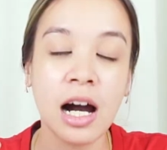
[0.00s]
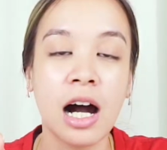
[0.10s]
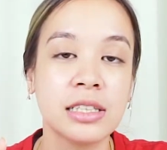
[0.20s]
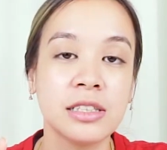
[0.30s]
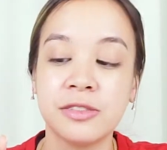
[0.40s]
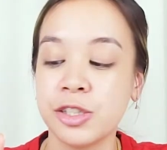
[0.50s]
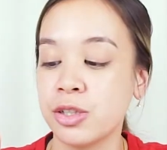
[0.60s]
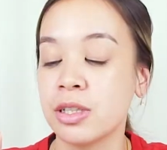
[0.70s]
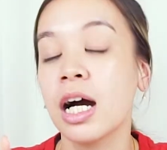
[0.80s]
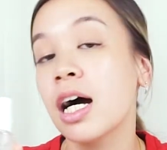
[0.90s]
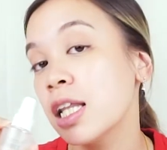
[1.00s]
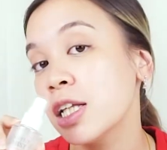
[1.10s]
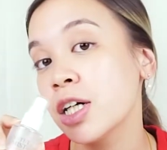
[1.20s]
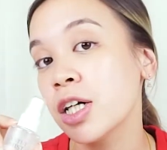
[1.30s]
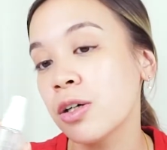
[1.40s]
artificial
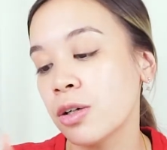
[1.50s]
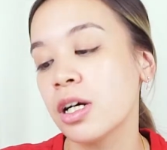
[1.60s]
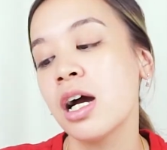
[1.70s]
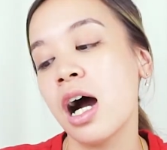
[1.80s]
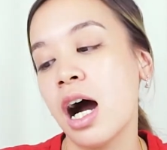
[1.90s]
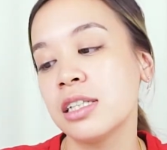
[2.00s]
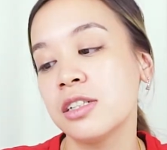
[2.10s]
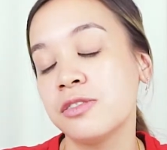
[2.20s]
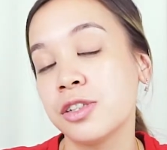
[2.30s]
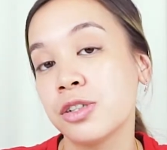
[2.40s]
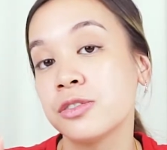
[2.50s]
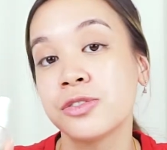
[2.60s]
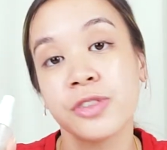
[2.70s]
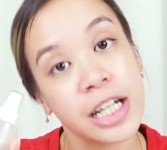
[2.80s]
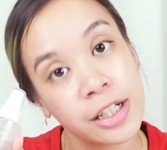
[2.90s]
color, or artificial
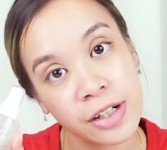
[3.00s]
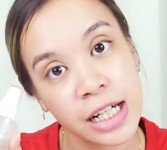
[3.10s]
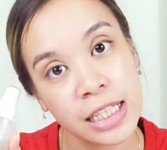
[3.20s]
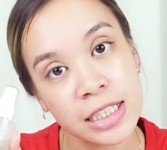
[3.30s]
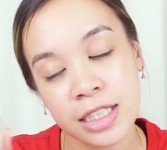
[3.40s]
fragrance.